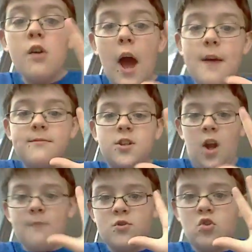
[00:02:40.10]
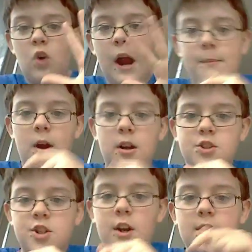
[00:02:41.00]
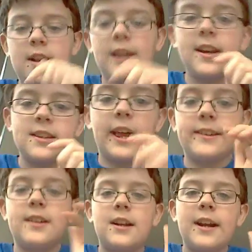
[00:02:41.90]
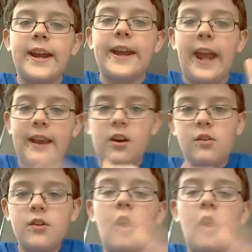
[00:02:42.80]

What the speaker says: don't unsubscribe. Click it again.